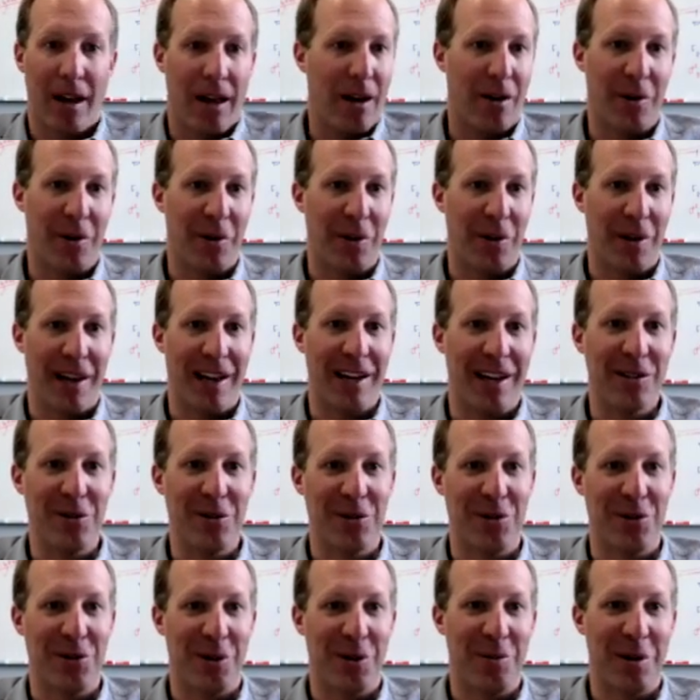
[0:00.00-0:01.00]
don't know the
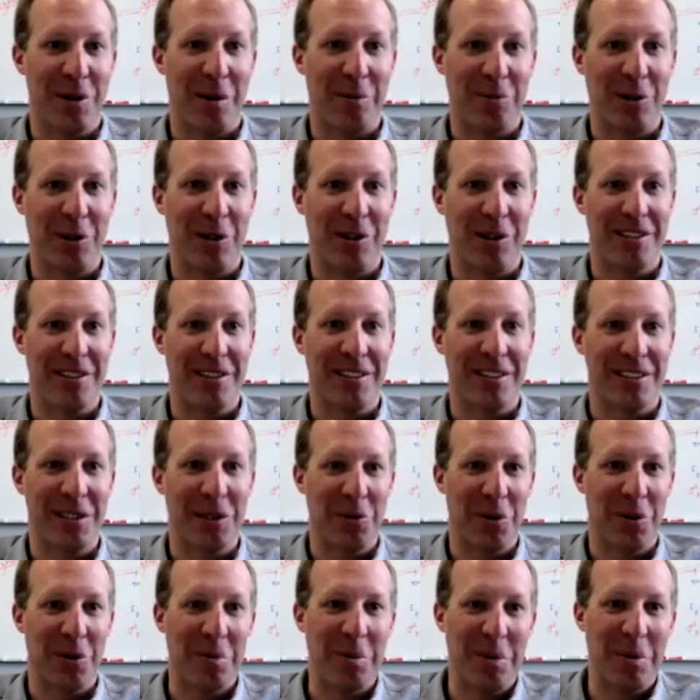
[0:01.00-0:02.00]
answers to them, but I'm curious to see
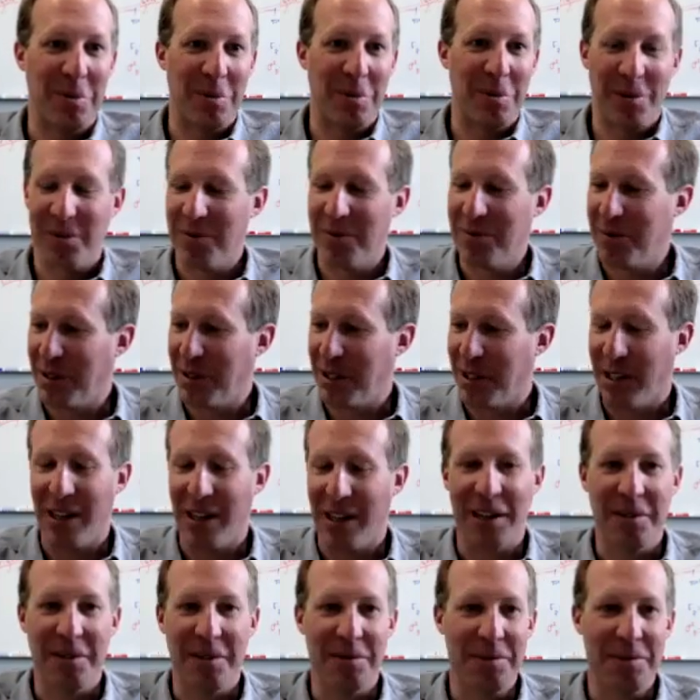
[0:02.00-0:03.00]
what people figure
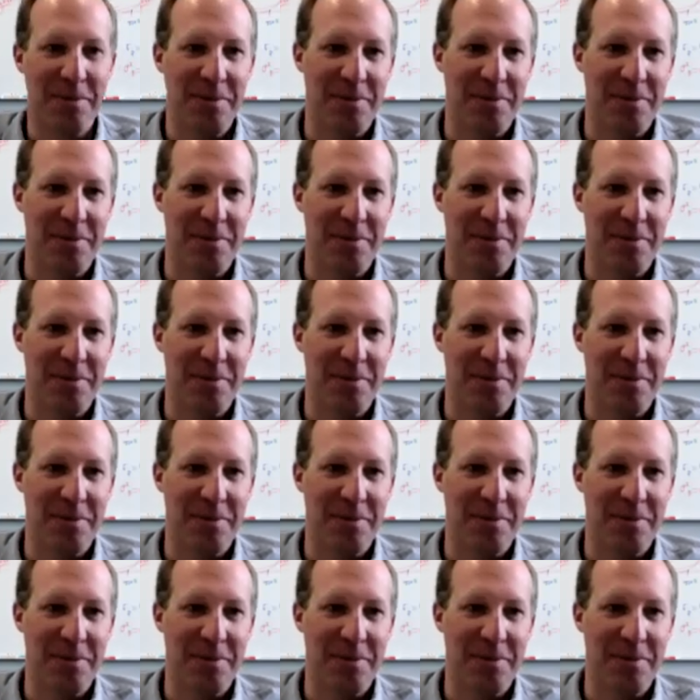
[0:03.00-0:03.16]
out.